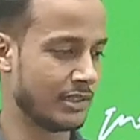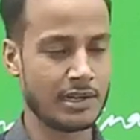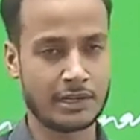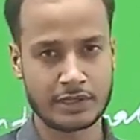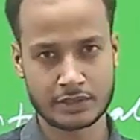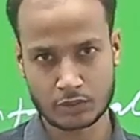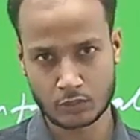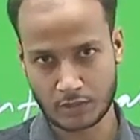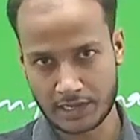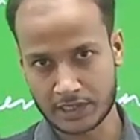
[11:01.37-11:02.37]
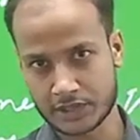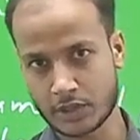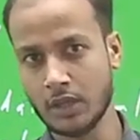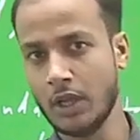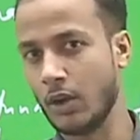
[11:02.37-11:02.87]
literature is good literature
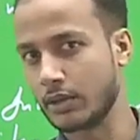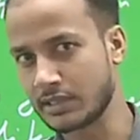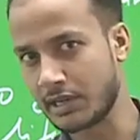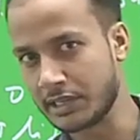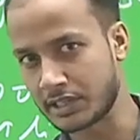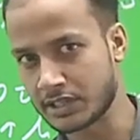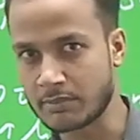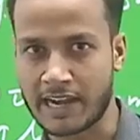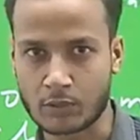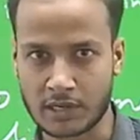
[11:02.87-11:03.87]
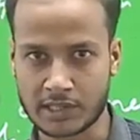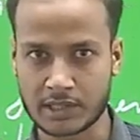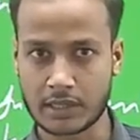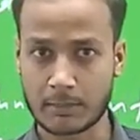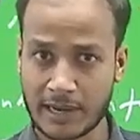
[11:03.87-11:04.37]
or this literature is bad
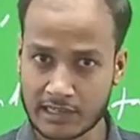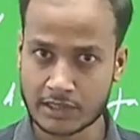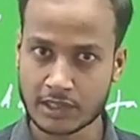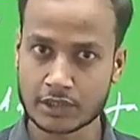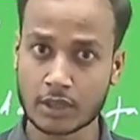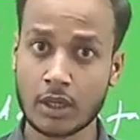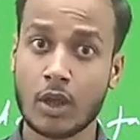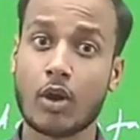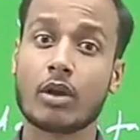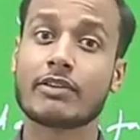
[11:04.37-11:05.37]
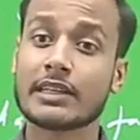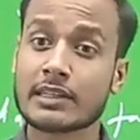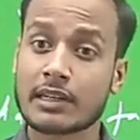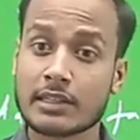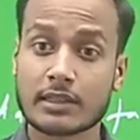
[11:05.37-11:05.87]
literature, or whether
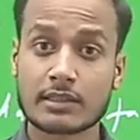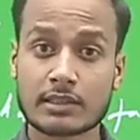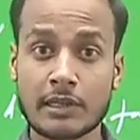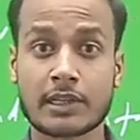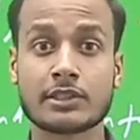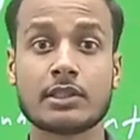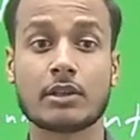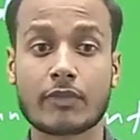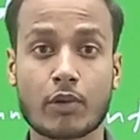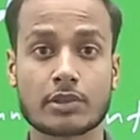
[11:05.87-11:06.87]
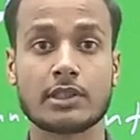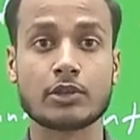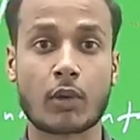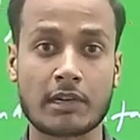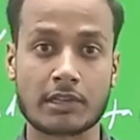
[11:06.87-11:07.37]
this literature is, of course it is
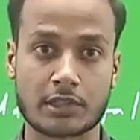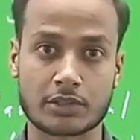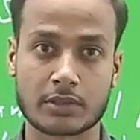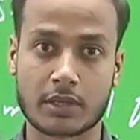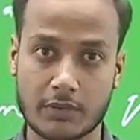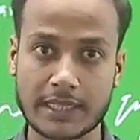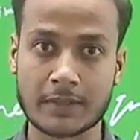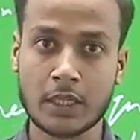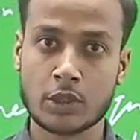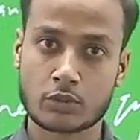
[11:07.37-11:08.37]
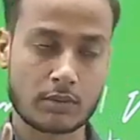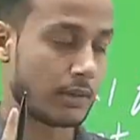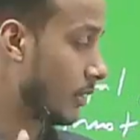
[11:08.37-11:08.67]
not literature, right? So